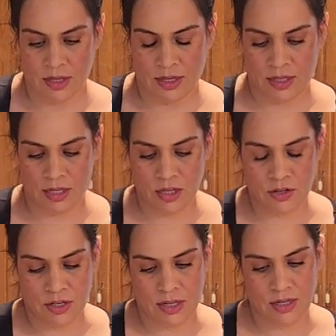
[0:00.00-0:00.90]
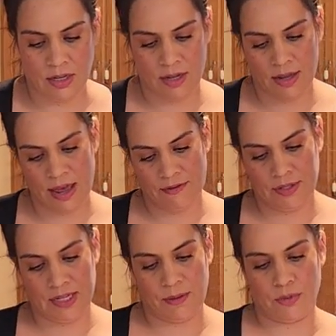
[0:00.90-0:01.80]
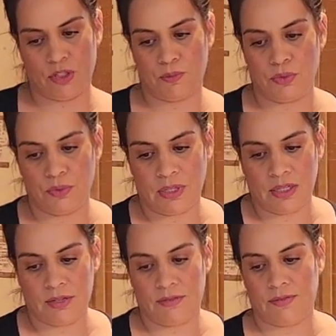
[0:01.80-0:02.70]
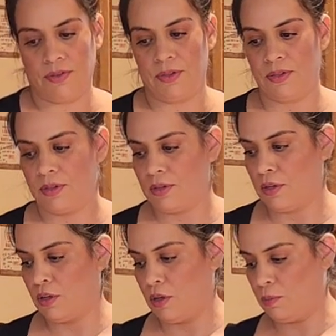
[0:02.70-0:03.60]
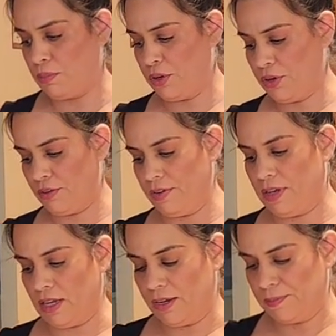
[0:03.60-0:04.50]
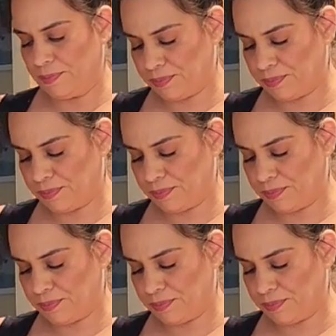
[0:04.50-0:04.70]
And then you need half a tablespoon of pure vanilla